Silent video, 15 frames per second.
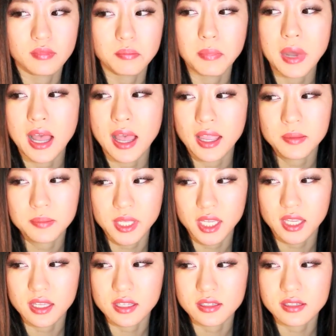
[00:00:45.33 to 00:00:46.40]
my
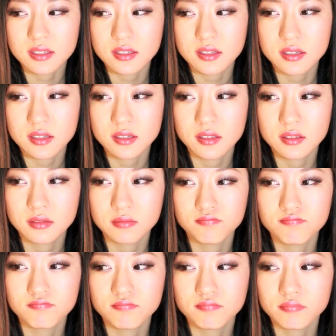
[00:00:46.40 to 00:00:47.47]
biggest
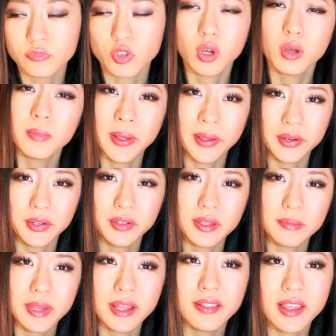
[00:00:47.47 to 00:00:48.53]
role model
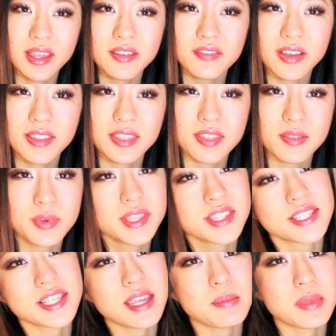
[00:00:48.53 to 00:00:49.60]
in my life, I
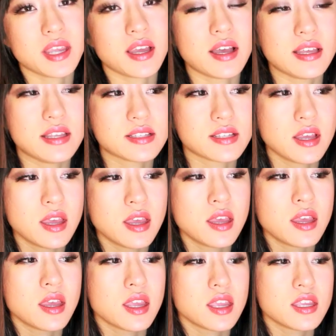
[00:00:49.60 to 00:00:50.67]
would say, because
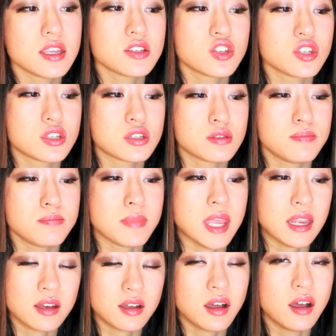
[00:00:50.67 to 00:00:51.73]
he's just
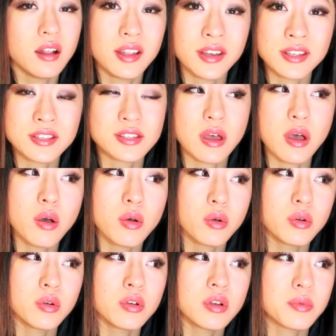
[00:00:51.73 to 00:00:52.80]
made it all on his
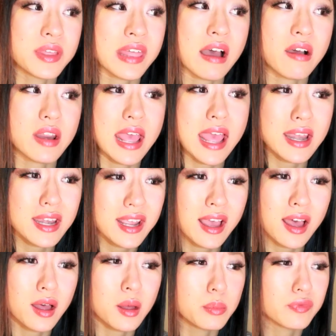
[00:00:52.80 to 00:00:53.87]
own without any
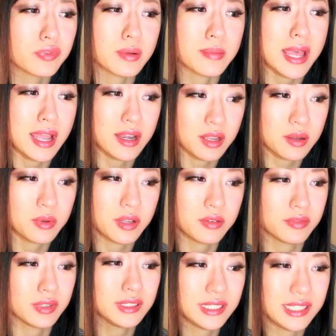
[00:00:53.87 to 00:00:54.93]
help from
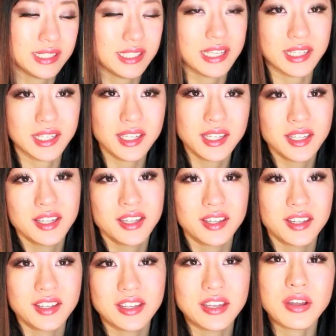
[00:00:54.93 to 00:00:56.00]
anyone, really. Like,
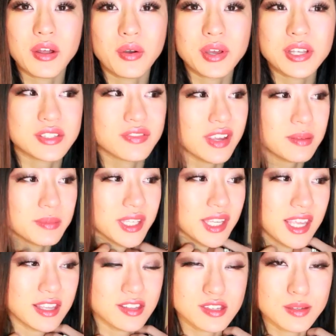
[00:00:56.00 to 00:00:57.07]
you know, his family
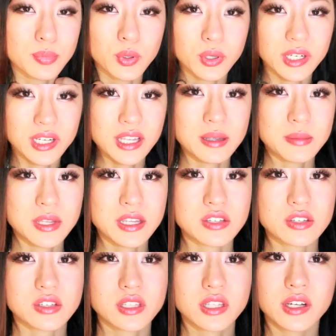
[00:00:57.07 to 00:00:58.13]
can't support him.
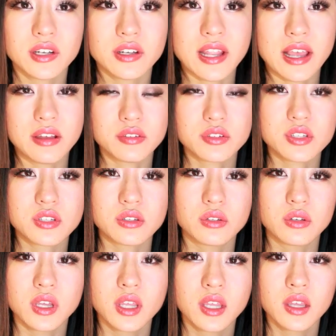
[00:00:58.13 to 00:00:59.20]
He's just learned how
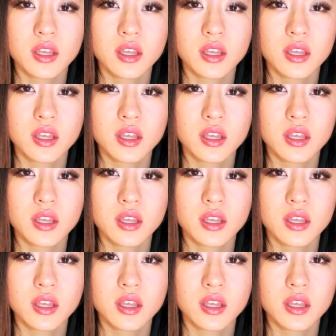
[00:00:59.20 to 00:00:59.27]
to